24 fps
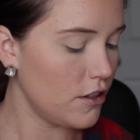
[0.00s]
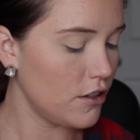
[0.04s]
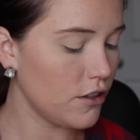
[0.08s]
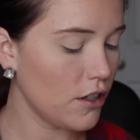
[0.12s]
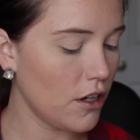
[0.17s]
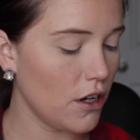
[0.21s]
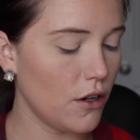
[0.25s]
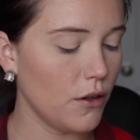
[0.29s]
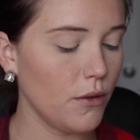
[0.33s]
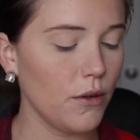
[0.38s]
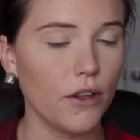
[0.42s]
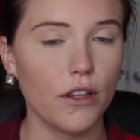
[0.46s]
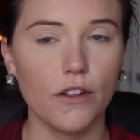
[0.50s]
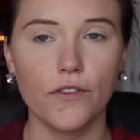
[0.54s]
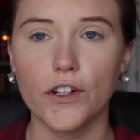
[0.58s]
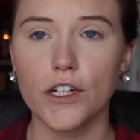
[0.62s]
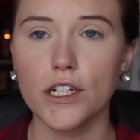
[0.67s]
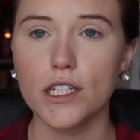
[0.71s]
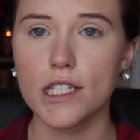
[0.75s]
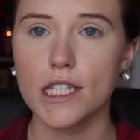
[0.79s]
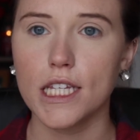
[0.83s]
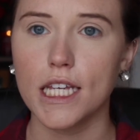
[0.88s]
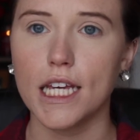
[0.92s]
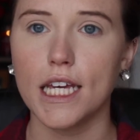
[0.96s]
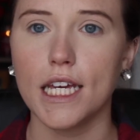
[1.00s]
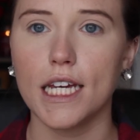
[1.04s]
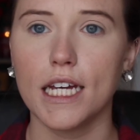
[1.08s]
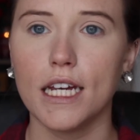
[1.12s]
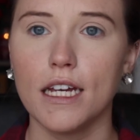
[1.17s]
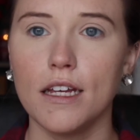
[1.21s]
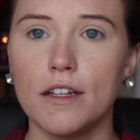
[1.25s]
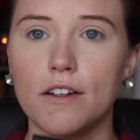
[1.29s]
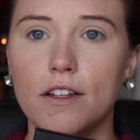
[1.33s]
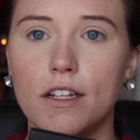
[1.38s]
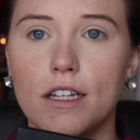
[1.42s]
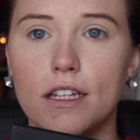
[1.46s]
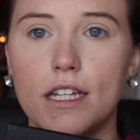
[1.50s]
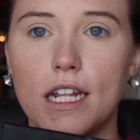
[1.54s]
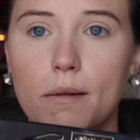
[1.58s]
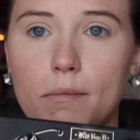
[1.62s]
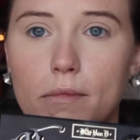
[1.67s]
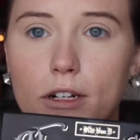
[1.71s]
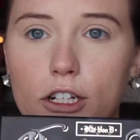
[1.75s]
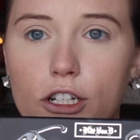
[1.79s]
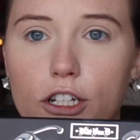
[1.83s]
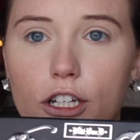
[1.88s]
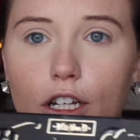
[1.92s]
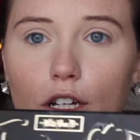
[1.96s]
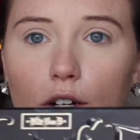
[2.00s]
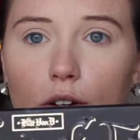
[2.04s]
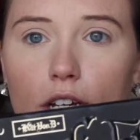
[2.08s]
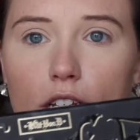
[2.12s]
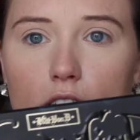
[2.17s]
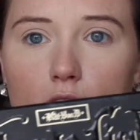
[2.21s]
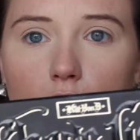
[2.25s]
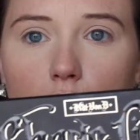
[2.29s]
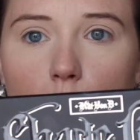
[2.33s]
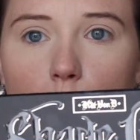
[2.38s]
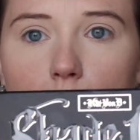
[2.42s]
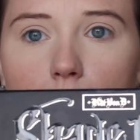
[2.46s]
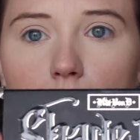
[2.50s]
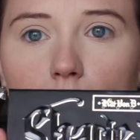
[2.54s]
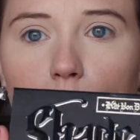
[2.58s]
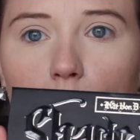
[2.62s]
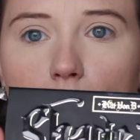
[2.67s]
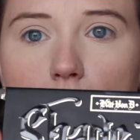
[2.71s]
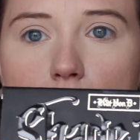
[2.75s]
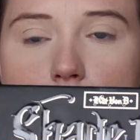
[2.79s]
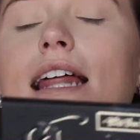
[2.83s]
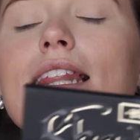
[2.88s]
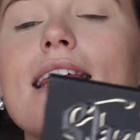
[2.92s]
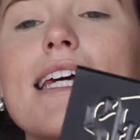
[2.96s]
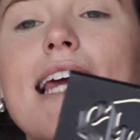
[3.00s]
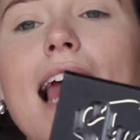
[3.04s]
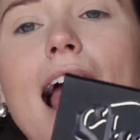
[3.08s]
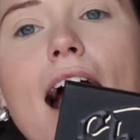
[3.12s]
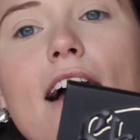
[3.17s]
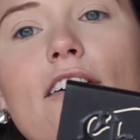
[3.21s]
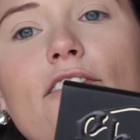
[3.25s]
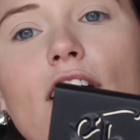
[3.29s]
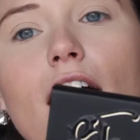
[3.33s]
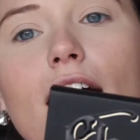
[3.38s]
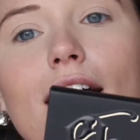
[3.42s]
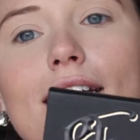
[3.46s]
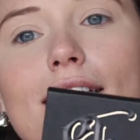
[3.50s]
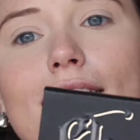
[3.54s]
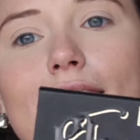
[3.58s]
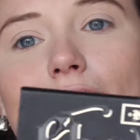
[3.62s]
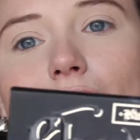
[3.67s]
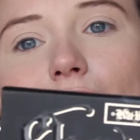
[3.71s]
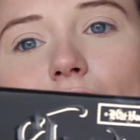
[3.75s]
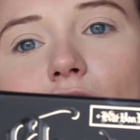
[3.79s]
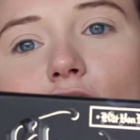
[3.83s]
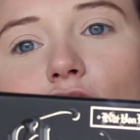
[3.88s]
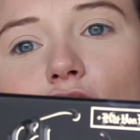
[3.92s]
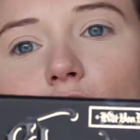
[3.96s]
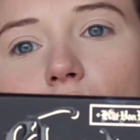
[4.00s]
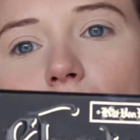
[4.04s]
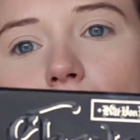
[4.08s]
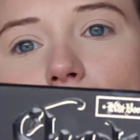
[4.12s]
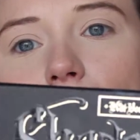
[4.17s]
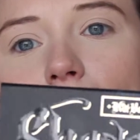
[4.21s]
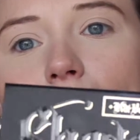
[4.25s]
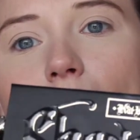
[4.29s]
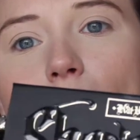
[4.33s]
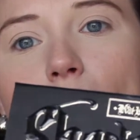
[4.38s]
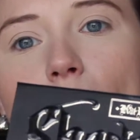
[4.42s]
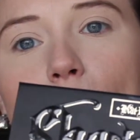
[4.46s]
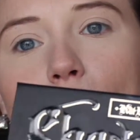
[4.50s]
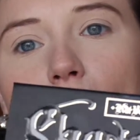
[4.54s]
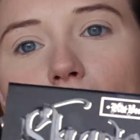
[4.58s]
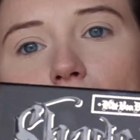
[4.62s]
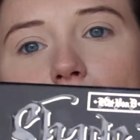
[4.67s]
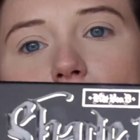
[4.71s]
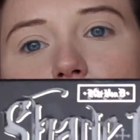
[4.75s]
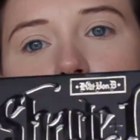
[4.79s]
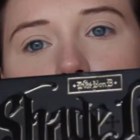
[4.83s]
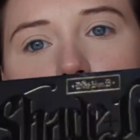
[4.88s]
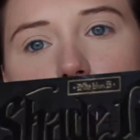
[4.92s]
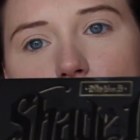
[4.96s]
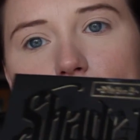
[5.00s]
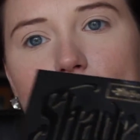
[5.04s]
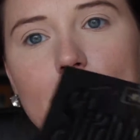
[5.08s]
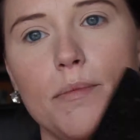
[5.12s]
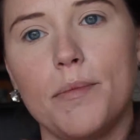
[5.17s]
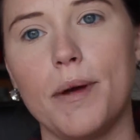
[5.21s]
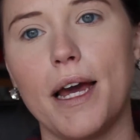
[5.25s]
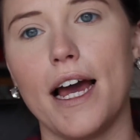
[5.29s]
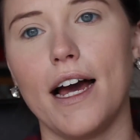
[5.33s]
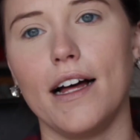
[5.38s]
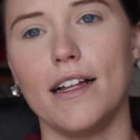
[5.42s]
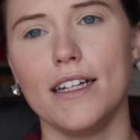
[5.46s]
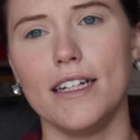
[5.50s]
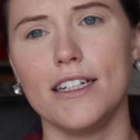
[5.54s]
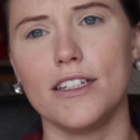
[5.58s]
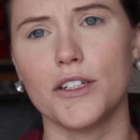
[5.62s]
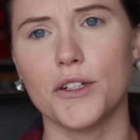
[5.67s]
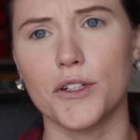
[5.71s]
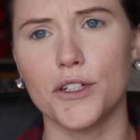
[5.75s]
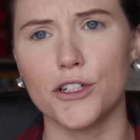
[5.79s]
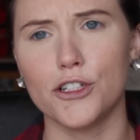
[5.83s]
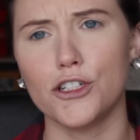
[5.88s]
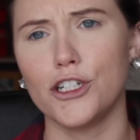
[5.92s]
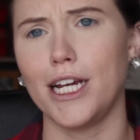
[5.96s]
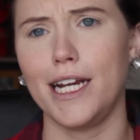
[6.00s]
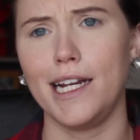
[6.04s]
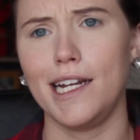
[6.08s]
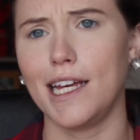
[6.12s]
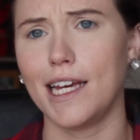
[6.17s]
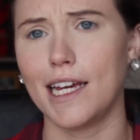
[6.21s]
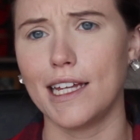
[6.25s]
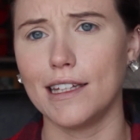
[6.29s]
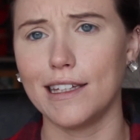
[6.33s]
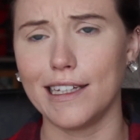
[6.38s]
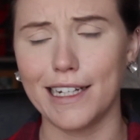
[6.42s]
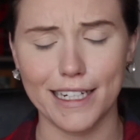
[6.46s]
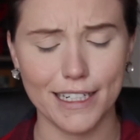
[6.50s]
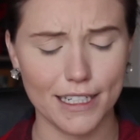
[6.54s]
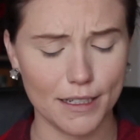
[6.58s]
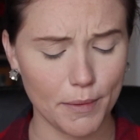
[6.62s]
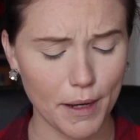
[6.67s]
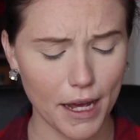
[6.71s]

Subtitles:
So the first thing that I'm going to do is go in with the Kat Von D Shade Plus Light palette, or Shade and Light